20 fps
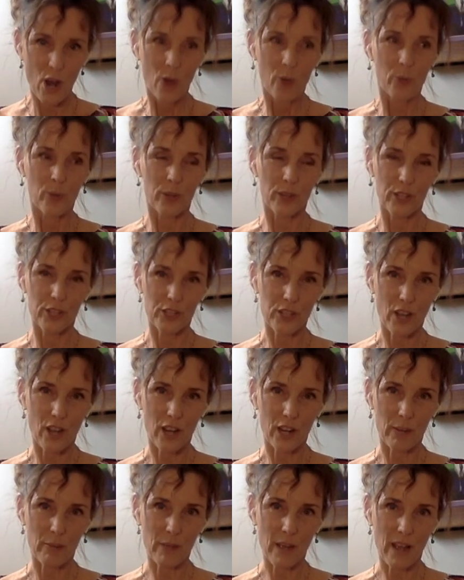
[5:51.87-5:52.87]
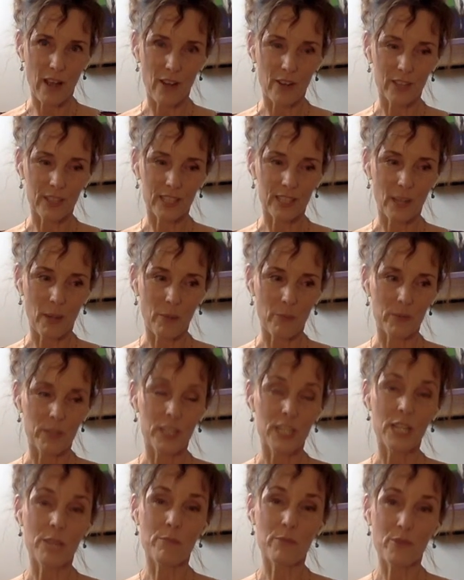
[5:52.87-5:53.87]
we're going to talk about some
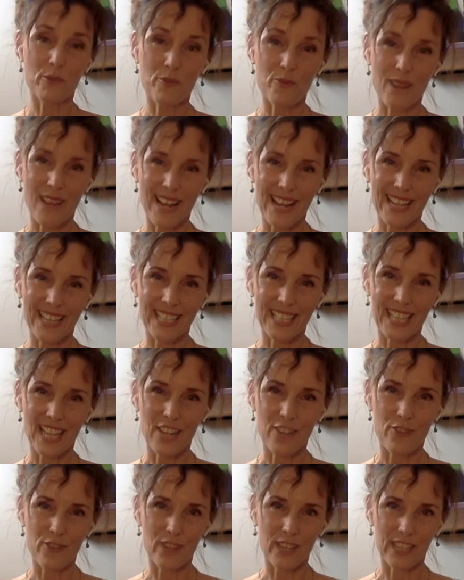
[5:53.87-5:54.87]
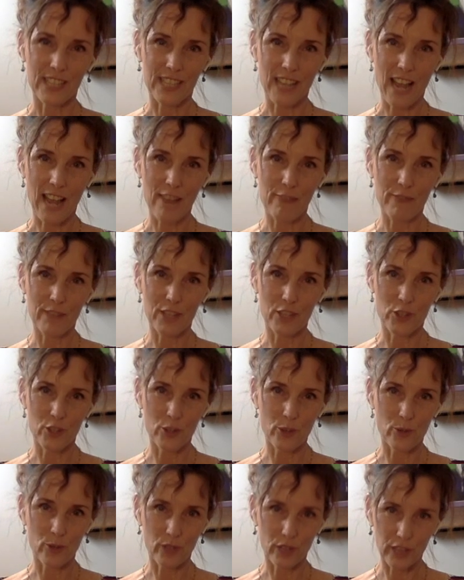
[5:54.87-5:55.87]
deeper ways that you can dive
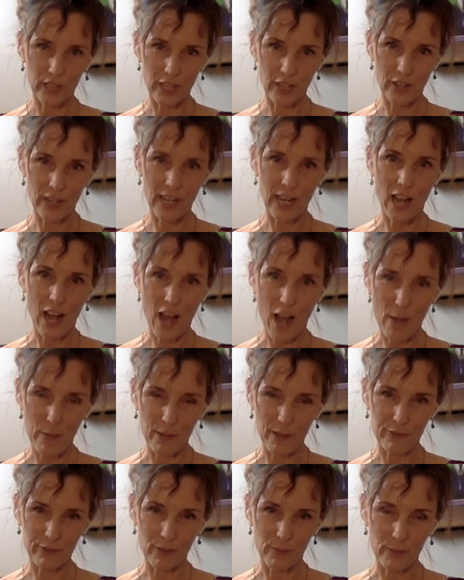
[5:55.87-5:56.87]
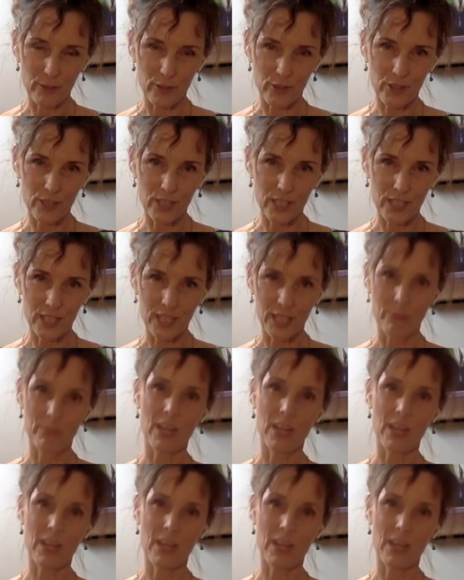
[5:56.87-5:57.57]
into clearing AMA from your system,